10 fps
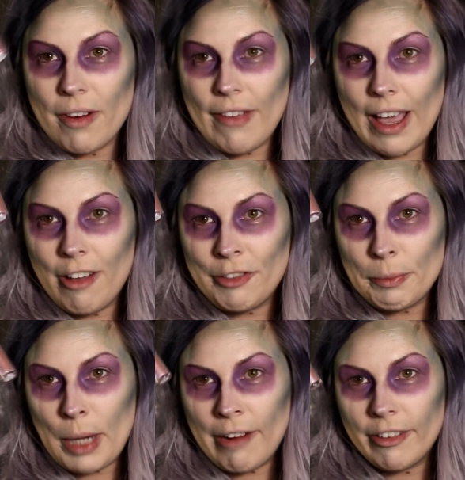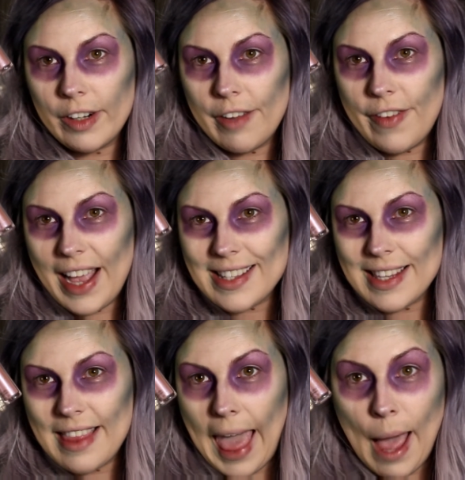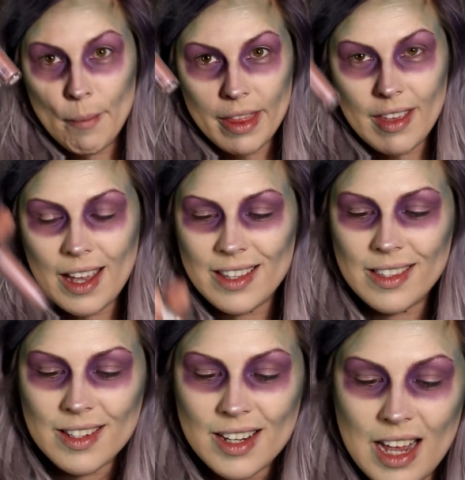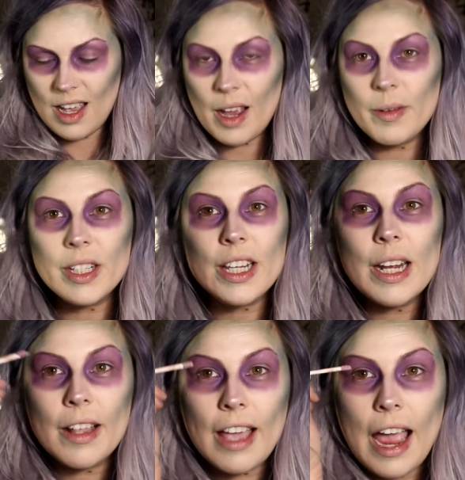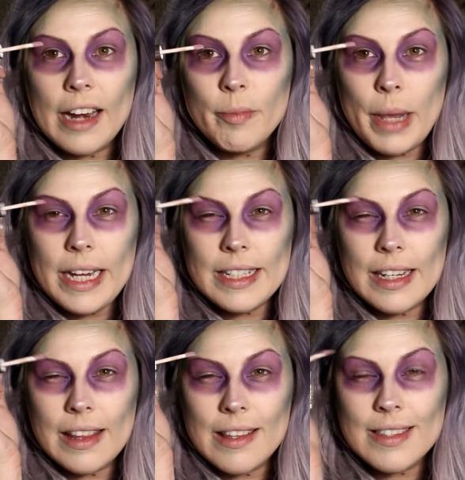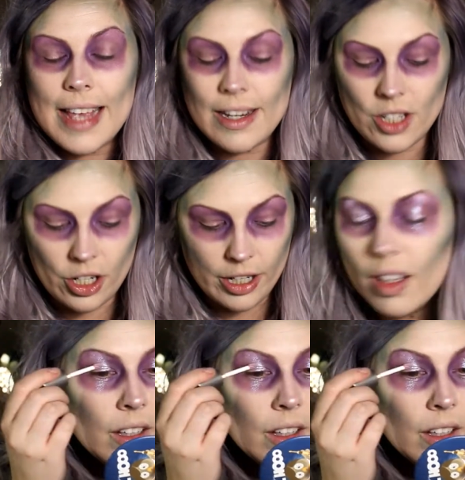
veil from Cover FX in Amethyst. I'm just gonna kind of paint it in the center.